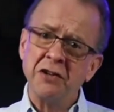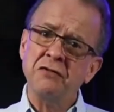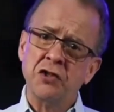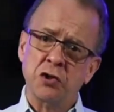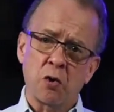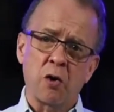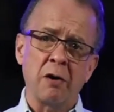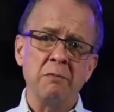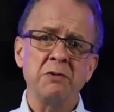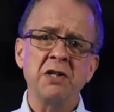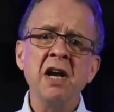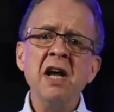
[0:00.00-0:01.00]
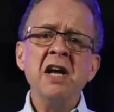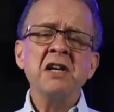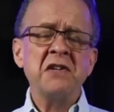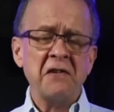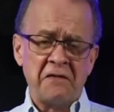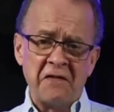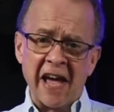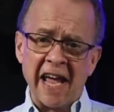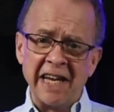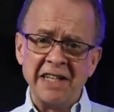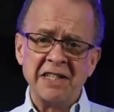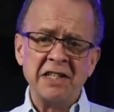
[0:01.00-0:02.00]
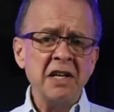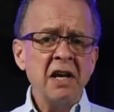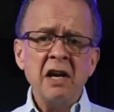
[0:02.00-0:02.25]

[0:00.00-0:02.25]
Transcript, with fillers: of storms to face